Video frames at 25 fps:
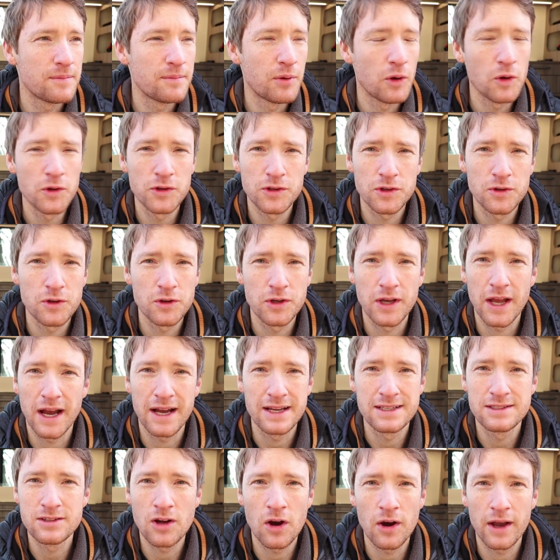Paul's a good
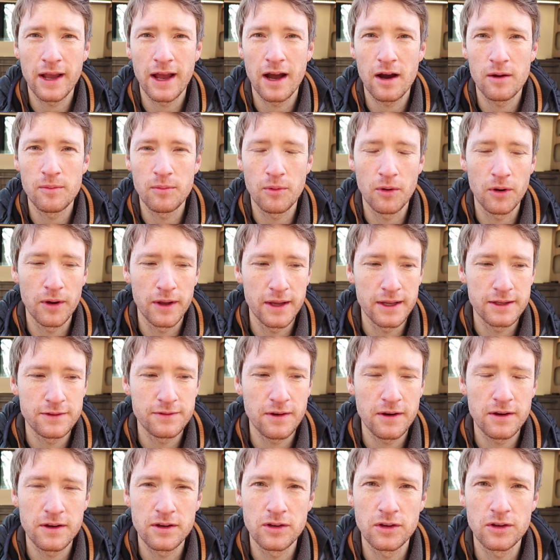guy, he's not a cowboy, he's
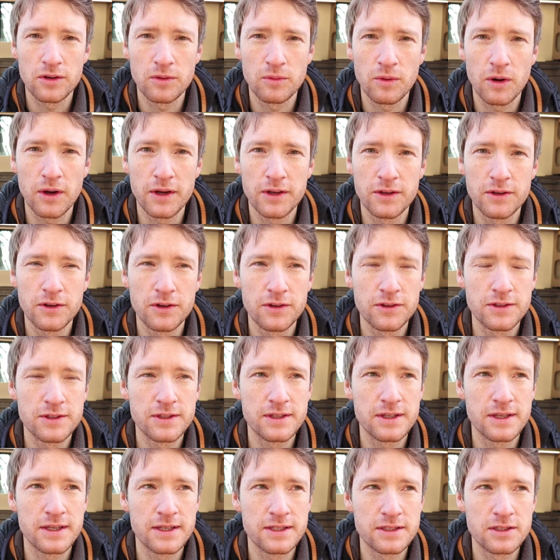very good at what he
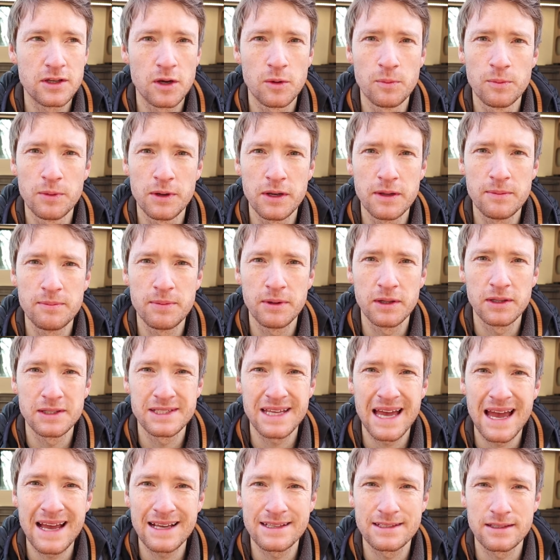does, his company
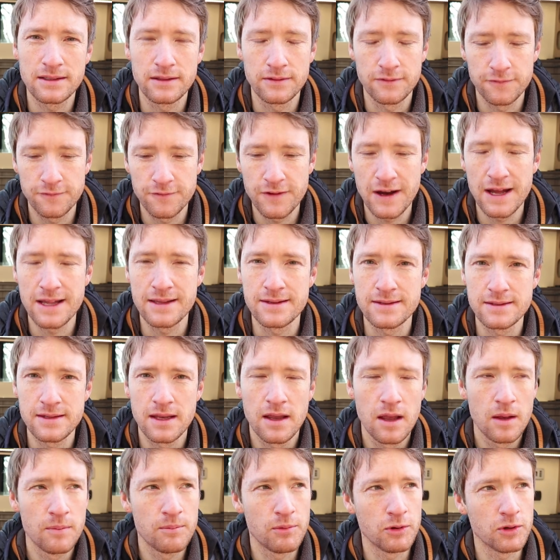builds excellent vans,
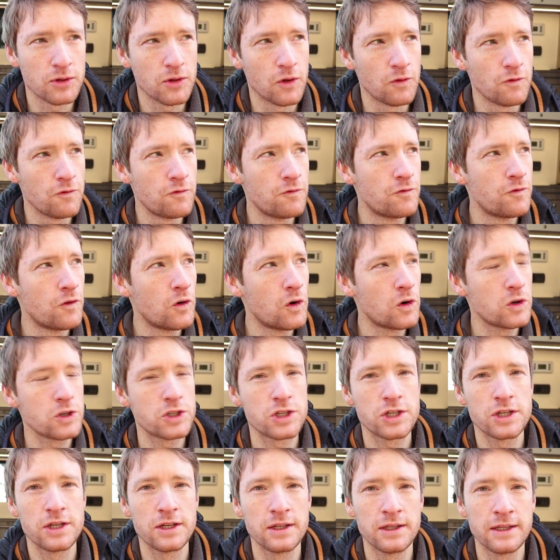but
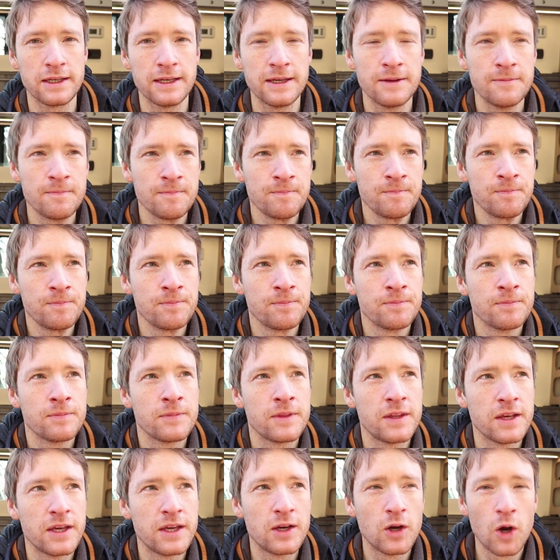unfortunately,
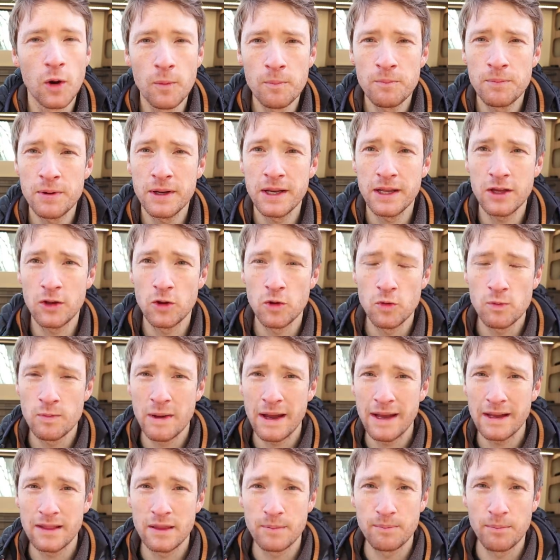the company who
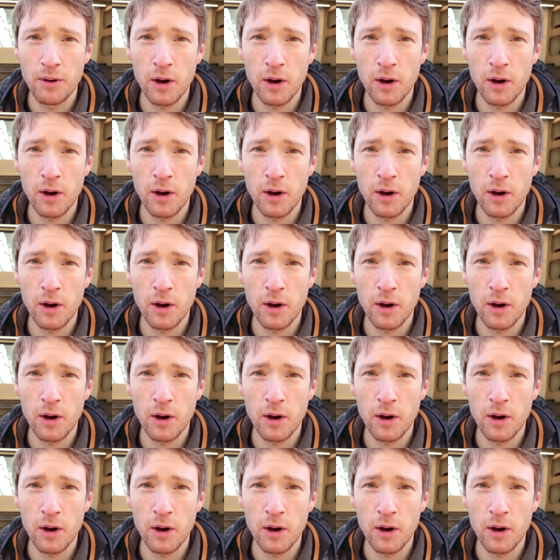make the